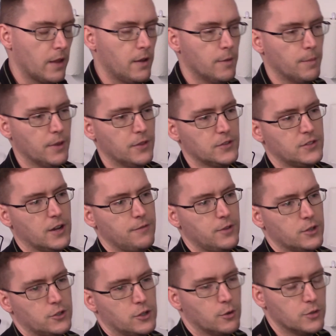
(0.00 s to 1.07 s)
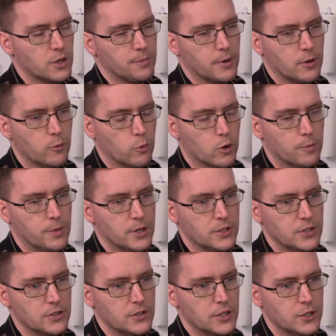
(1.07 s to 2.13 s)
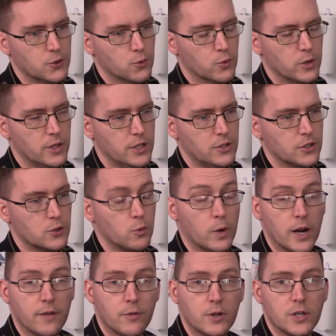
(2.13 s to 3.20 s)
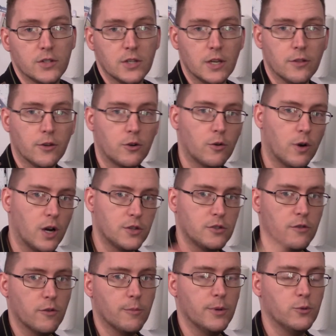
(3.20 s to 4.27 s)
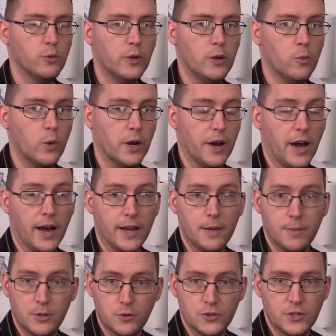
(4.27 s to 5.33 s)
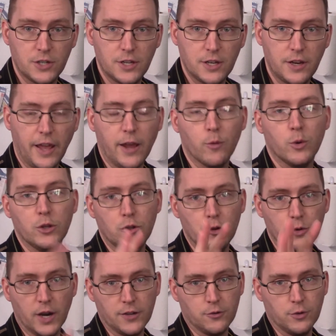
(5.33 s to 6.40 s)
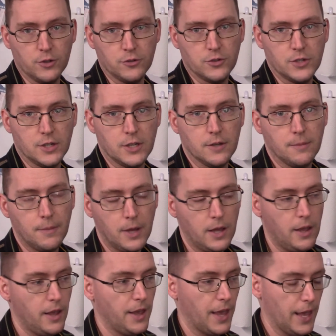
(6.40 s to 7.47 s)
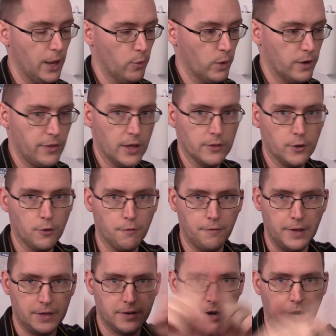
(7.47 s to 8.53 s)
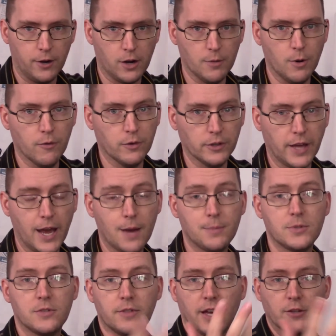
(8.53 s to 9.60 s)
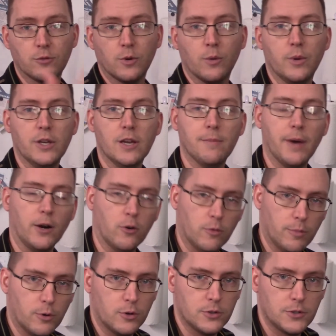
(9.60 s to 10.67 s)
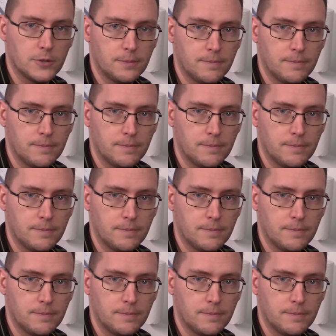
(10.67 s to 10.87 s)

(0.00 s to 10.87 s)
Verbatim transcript: But the stuff that shows up on War Budgies is really just whatever is in the crossover between what I am interested in and what you guys are interested in. And where that little Venn diagram overlaps, that's where we get battle reports.